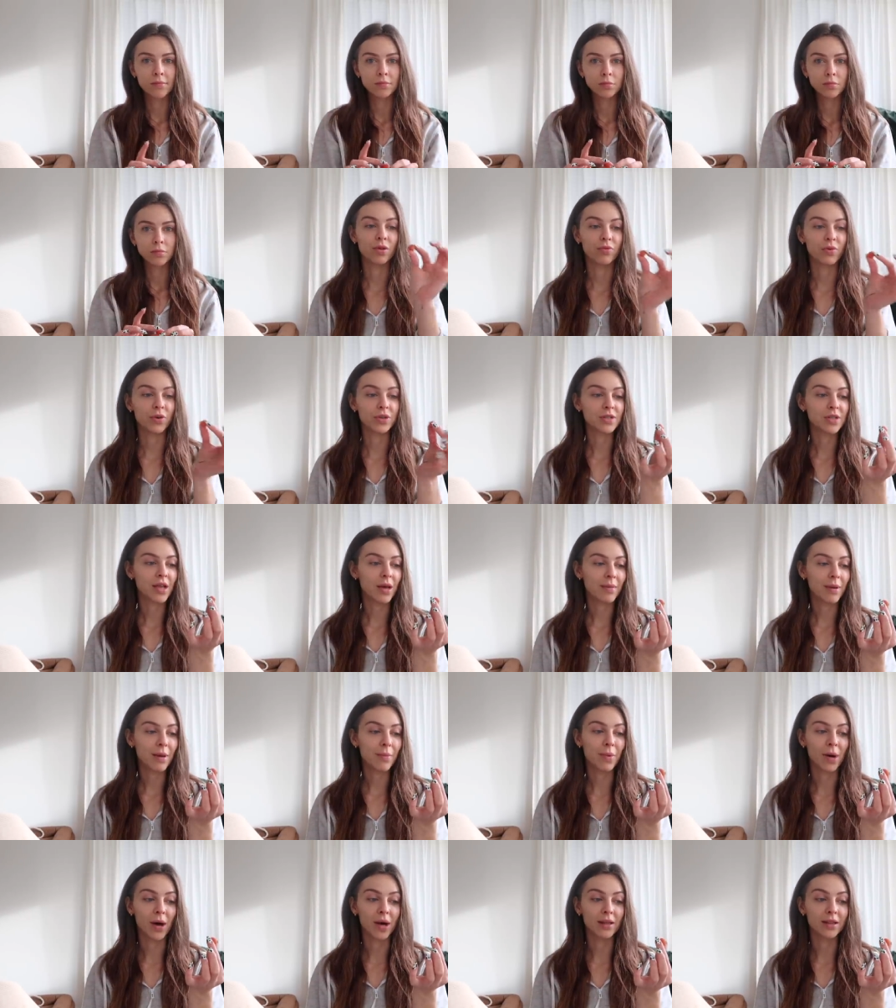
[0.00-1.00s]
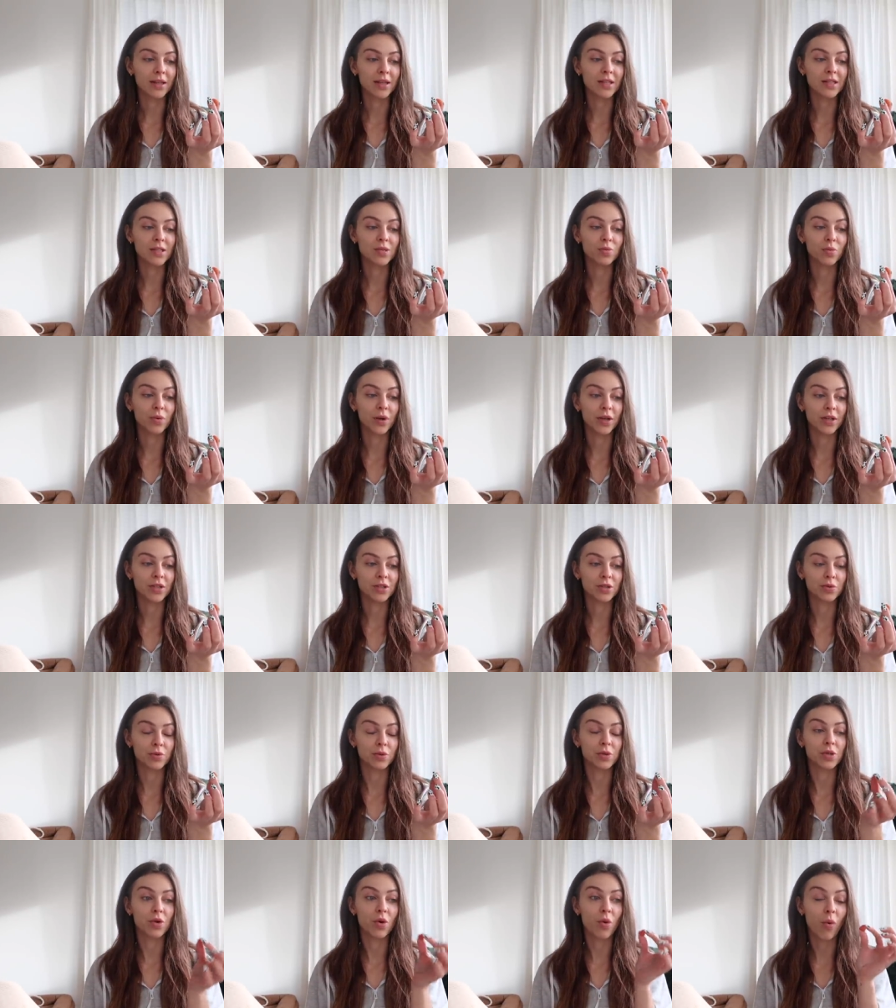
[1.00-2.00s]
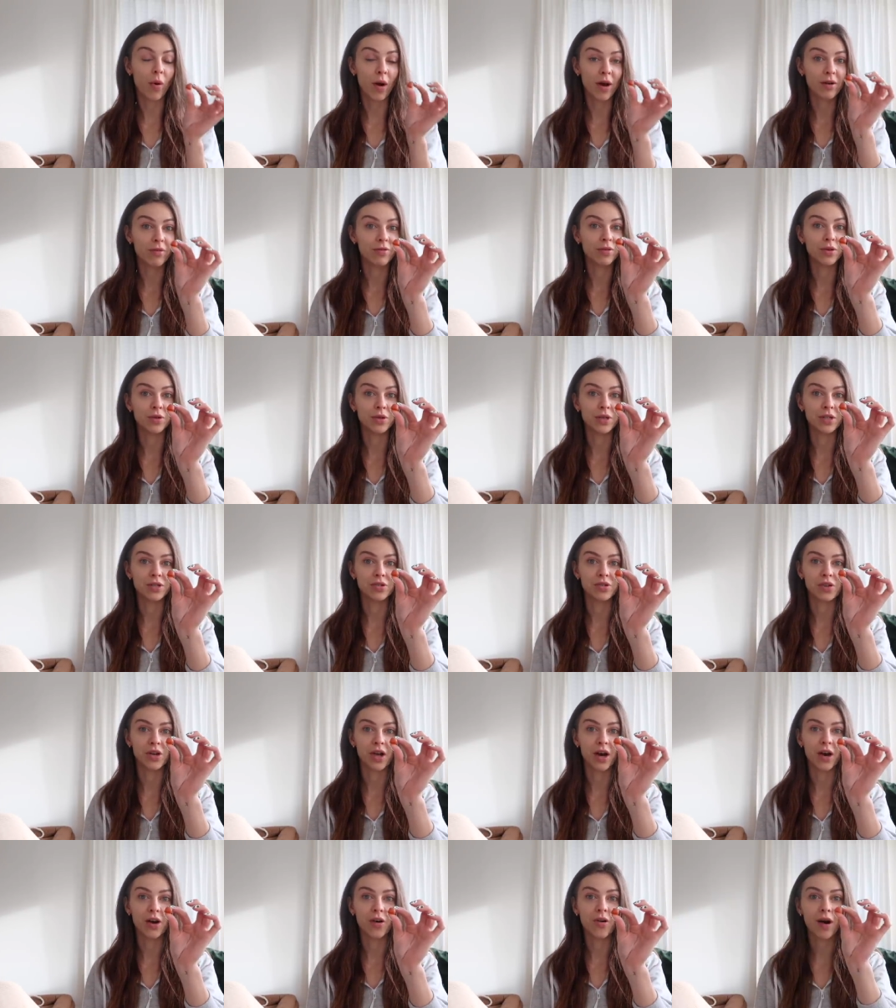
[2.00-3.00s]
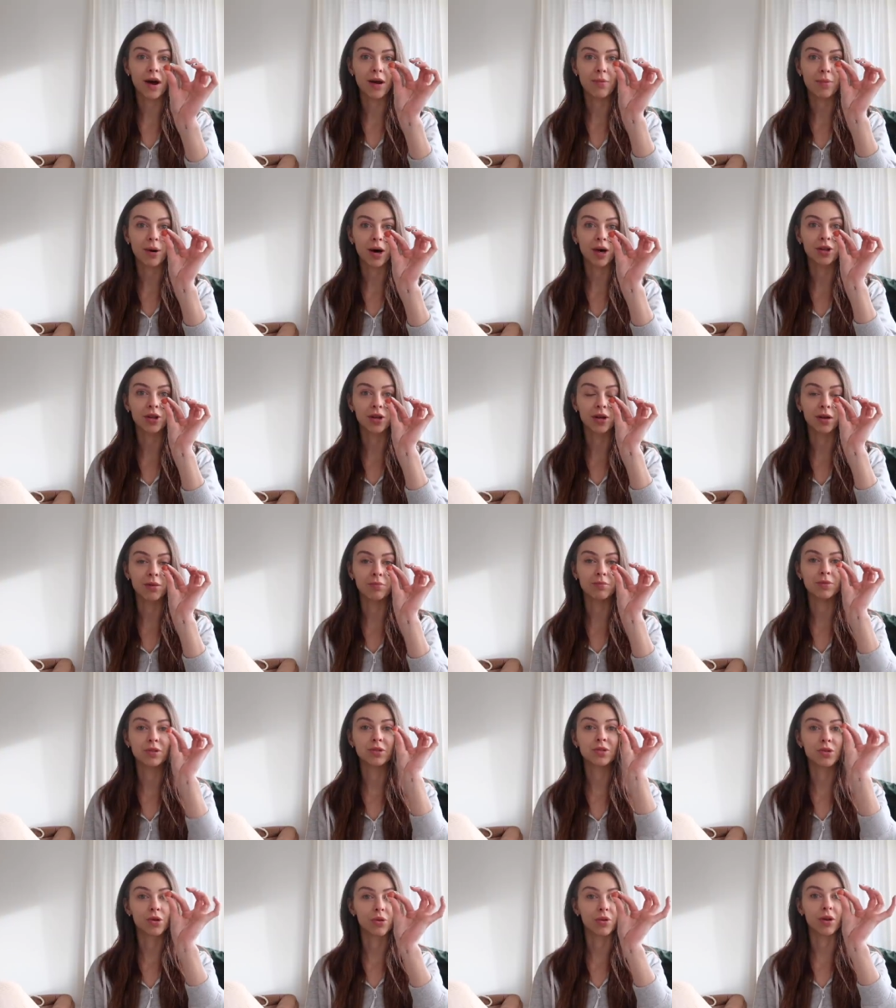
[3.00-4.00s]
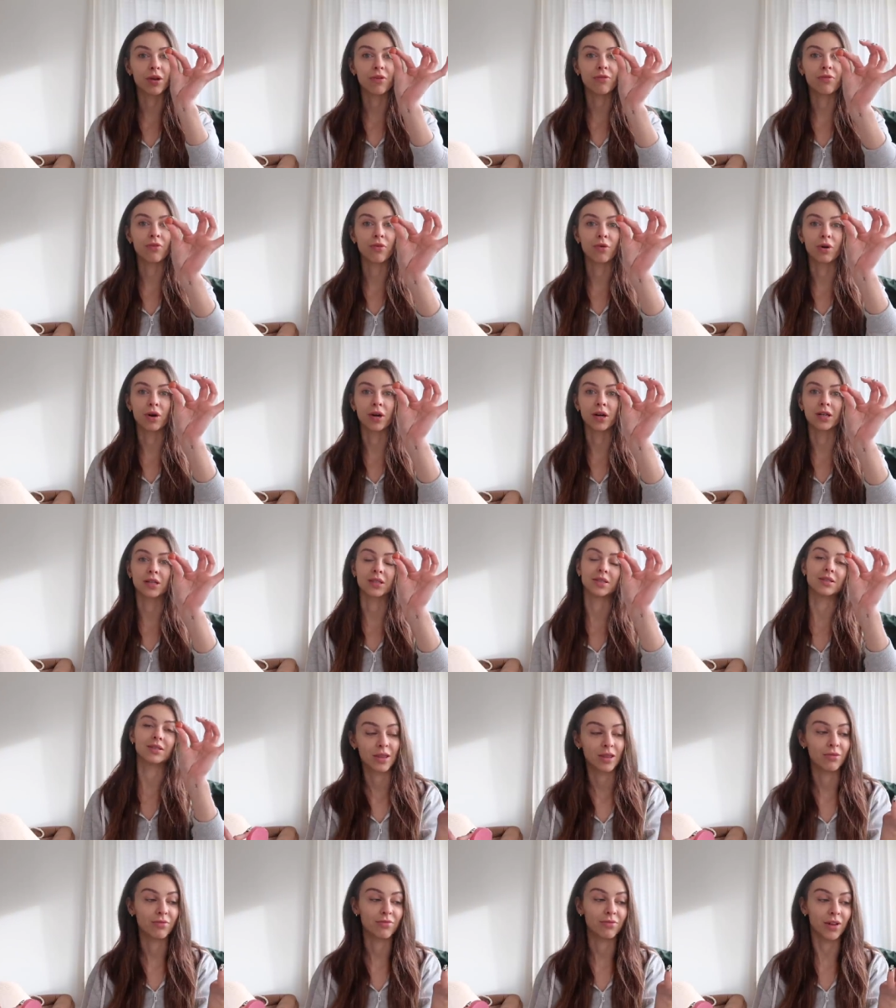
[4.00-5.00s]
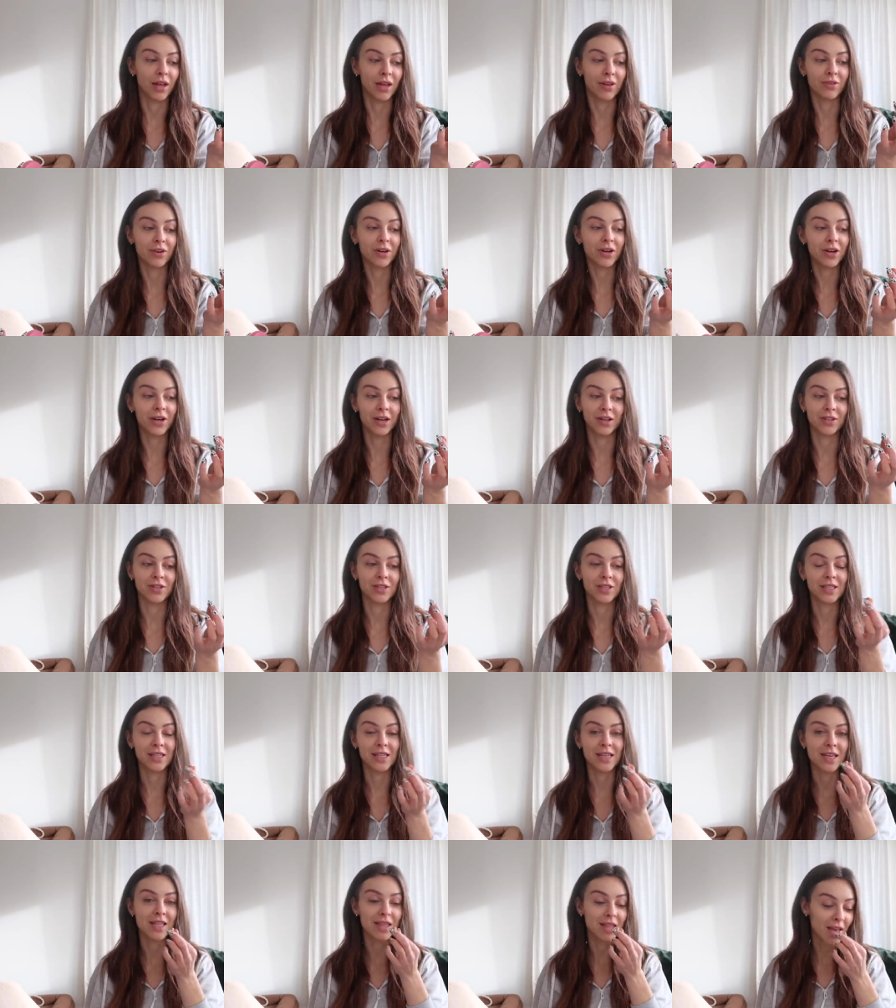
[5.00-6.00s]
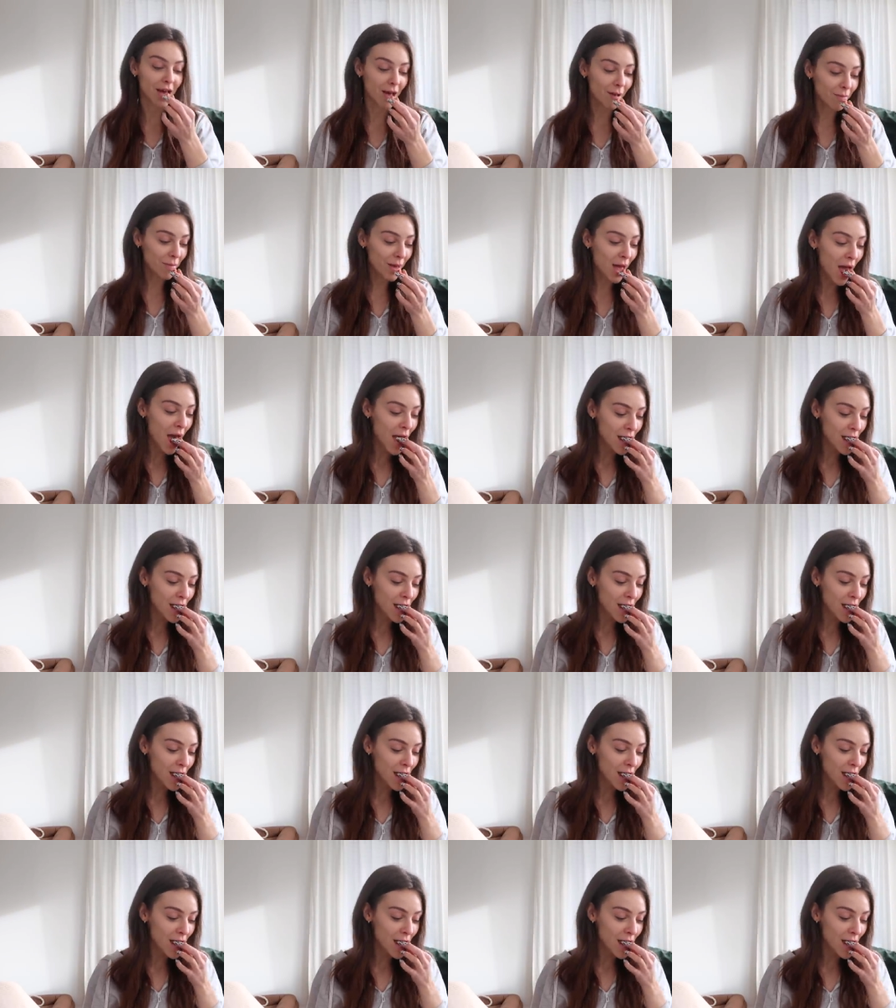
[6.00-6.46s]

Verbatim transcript: The first time I bought these, which was quite a few years ago, I bought them solely for the flavor and just to eat them.